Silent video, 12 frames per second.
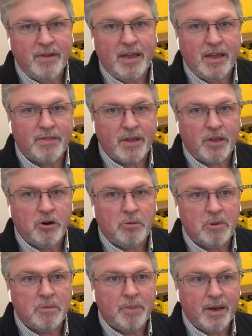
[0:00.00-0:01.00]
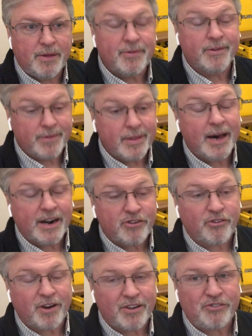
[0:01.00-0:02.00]
V and the Gilmer belt. There's a lot of
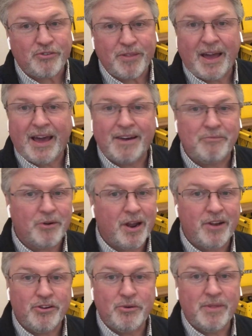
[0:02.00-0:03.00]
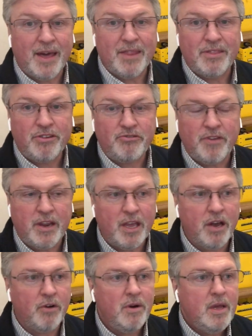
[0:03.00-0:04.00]
tricks for that, and we're not doing that in this
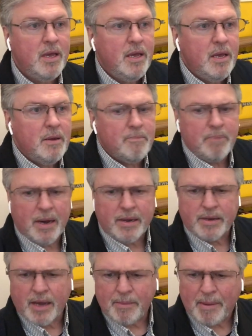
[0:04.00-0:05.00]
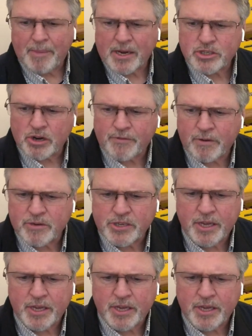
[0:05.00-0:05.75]
video. But uh, I'm not sure if it was